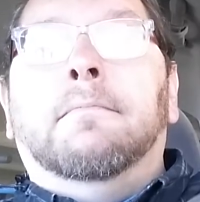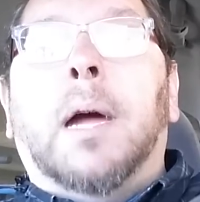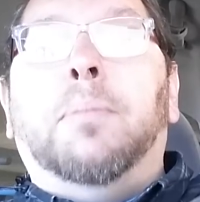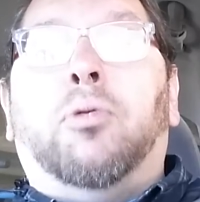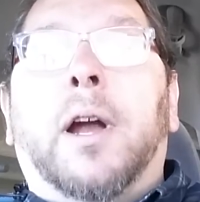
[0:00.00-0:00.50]

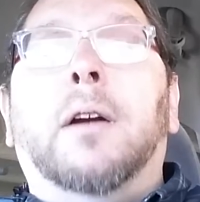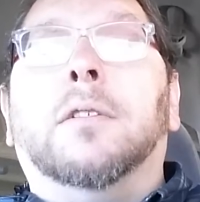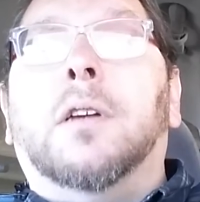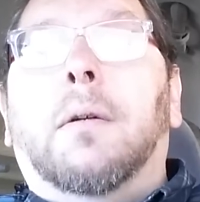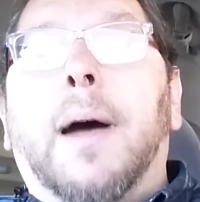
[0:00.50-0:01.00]
my
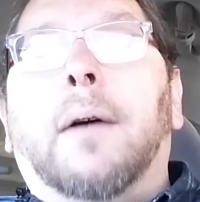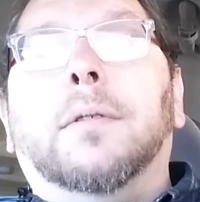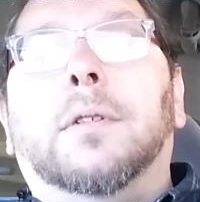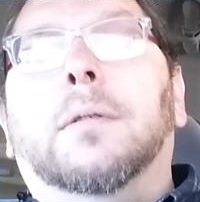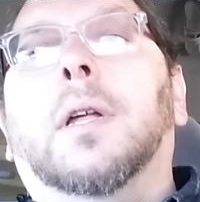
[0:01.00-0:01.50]
prayers go
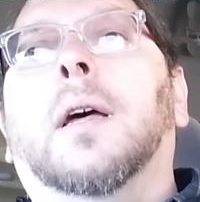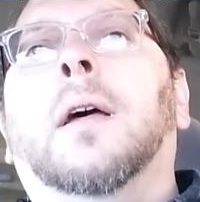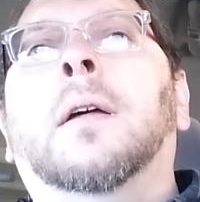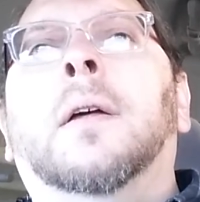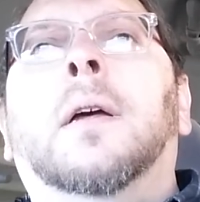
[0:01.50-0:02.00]
out to
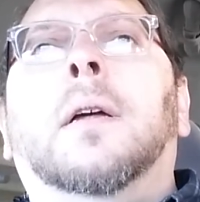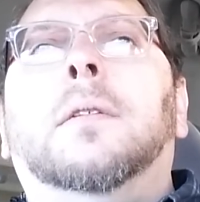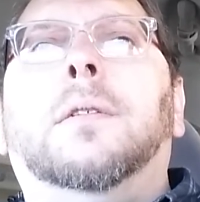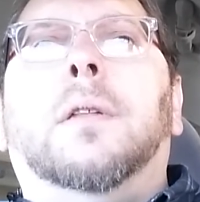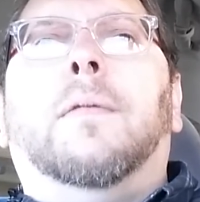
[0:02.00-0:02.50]
the,
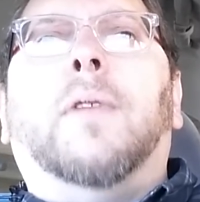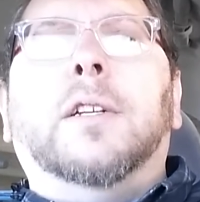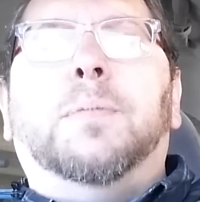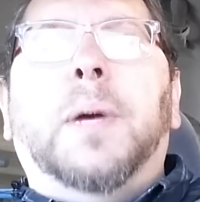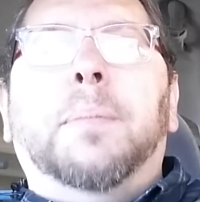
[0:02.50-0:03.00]
to the
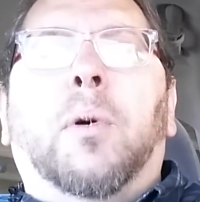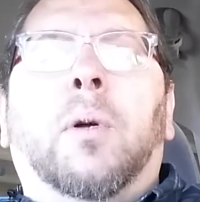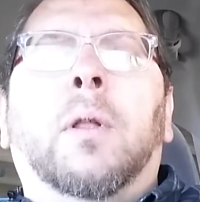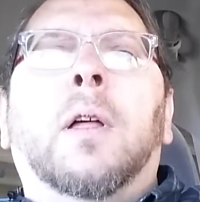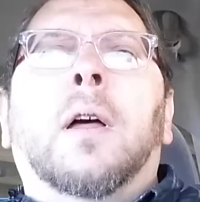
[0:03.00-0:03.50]
French
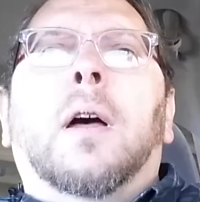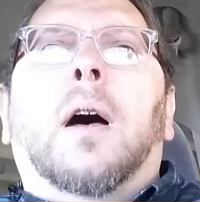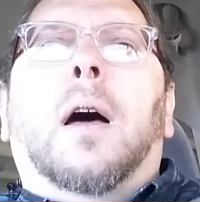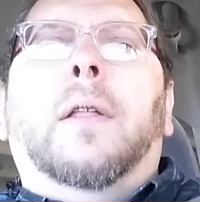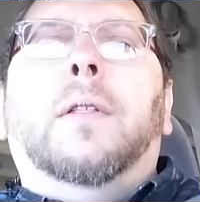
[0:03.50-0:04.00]
people
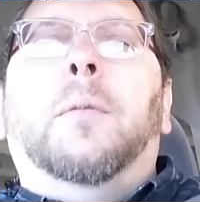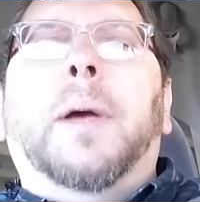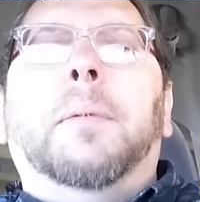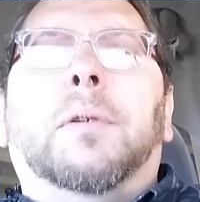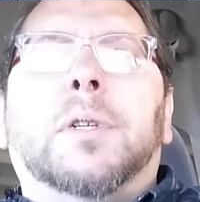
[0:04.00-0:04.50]
uh, that they'll
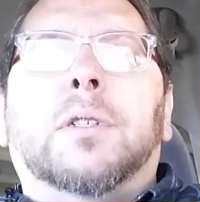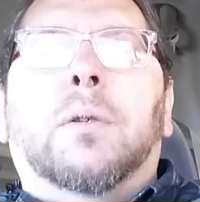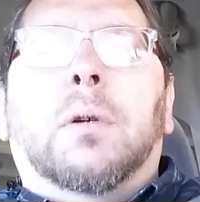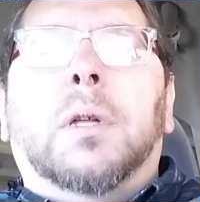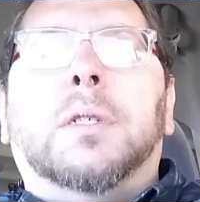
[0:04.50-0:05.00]
be able to
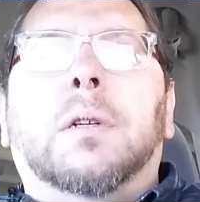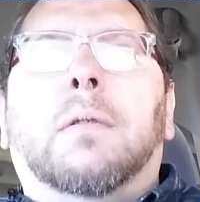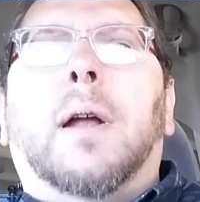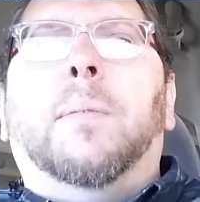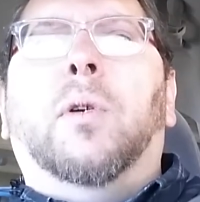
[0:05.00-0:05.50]
restore this
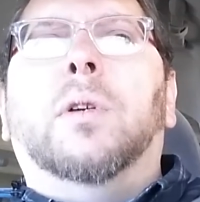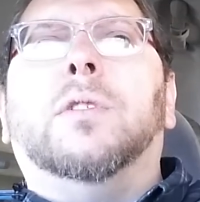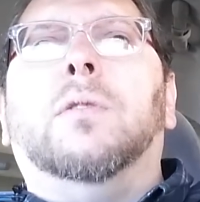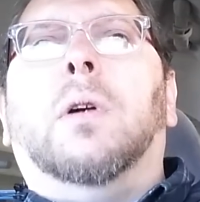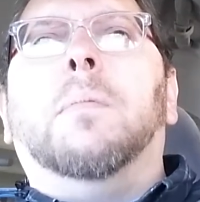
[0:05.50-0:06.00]
incredible
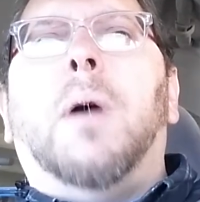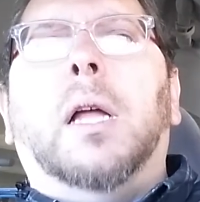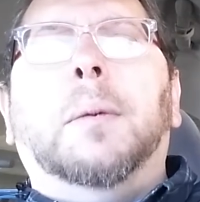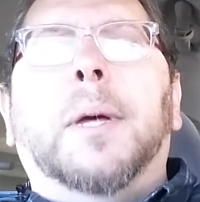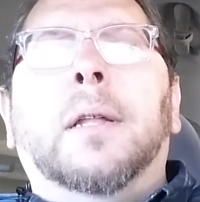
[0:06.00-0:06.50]
historic
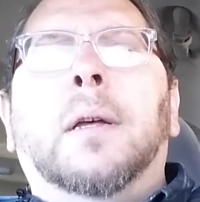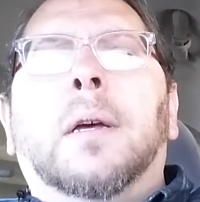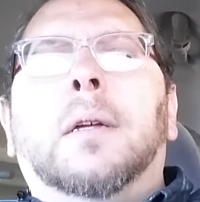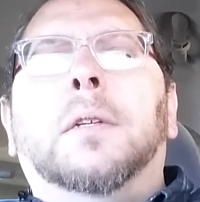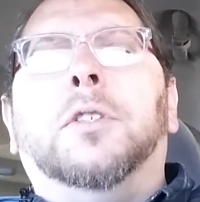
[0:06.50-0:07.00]

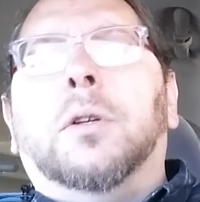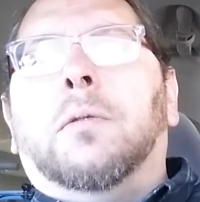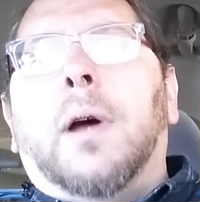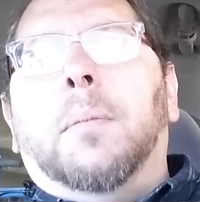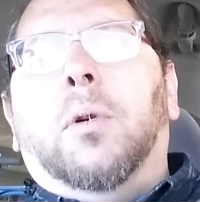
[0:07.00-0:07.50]
monument, this
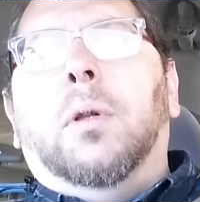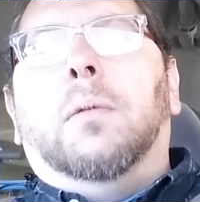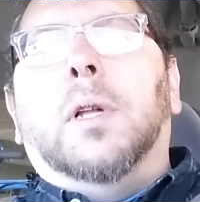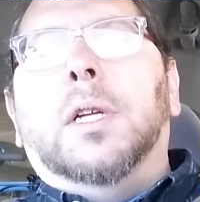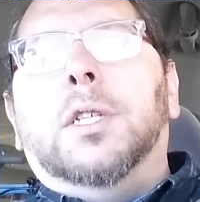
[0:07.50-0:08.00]
incredible
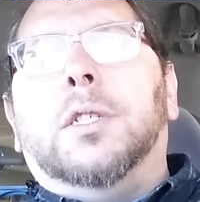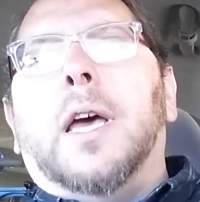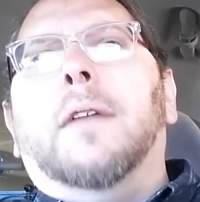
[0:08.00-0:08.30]
religious